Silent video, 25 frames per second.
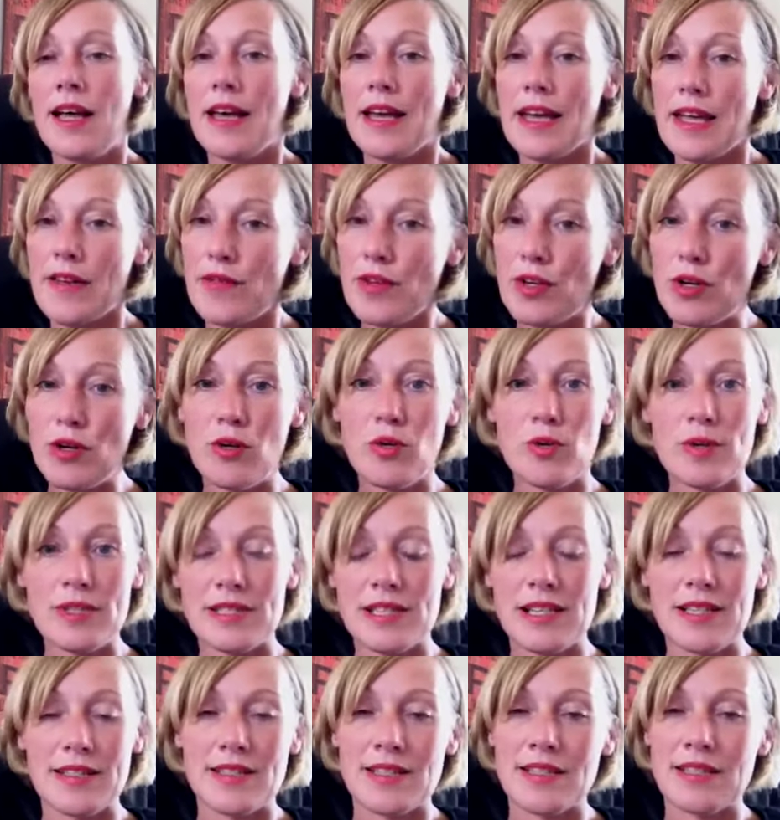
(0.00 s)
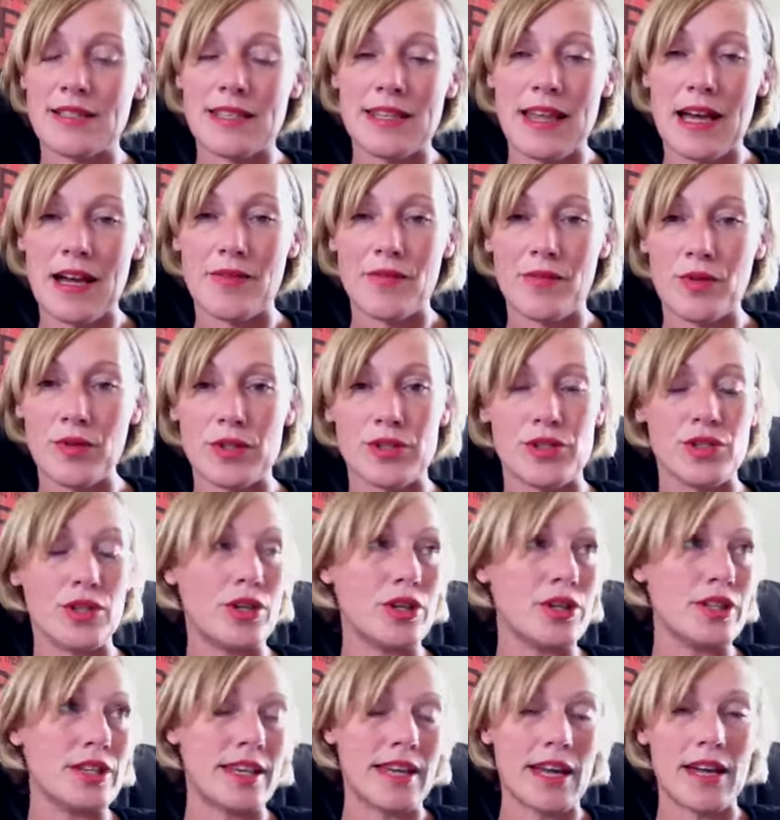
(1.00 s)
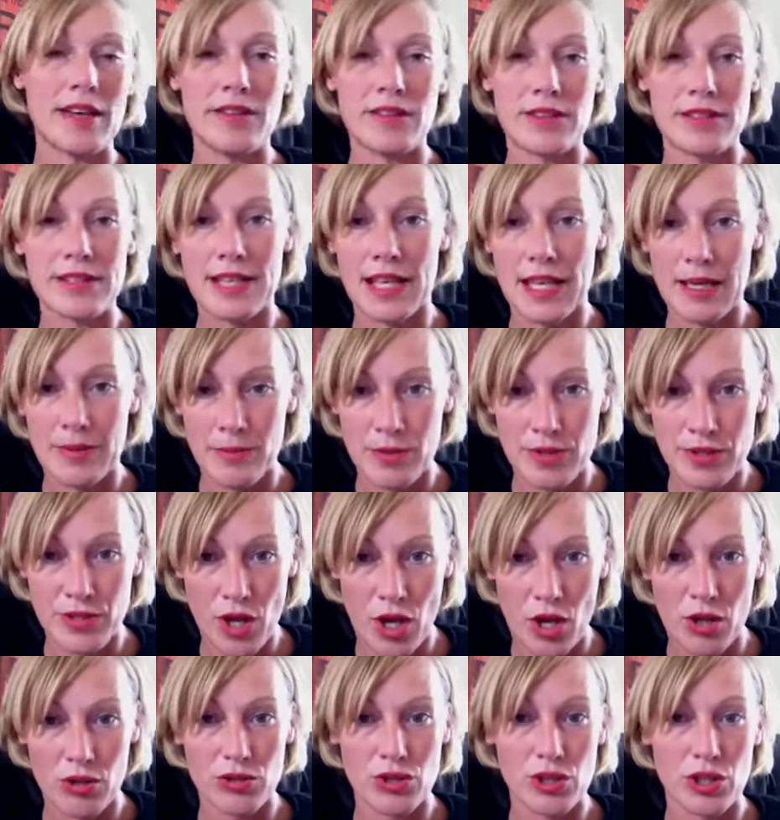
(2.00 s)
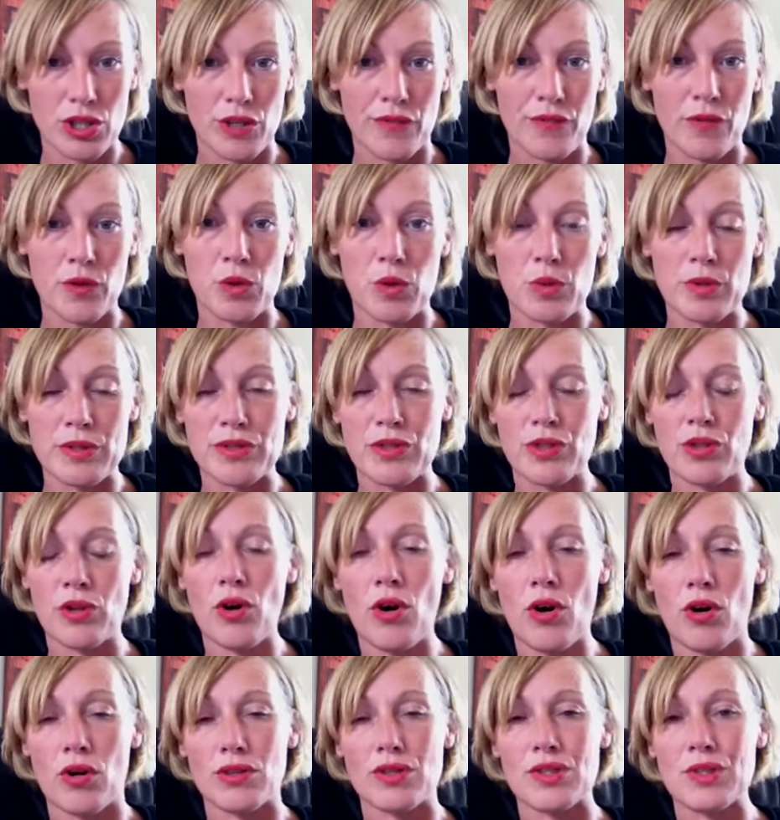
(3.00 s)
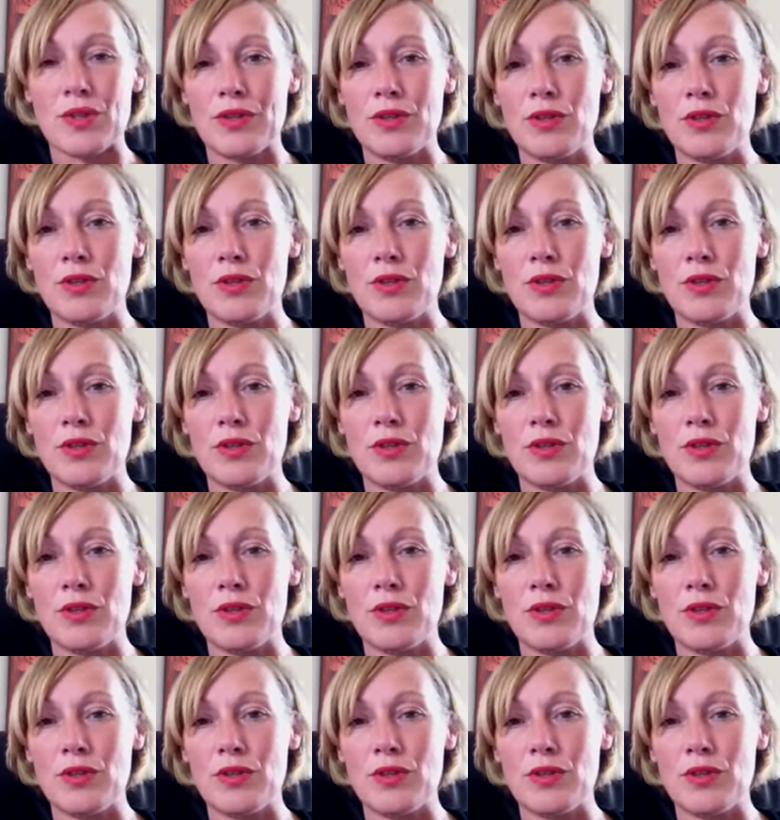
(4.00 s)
If you always listen to that voice, you're going to get the same results that you've always got. So in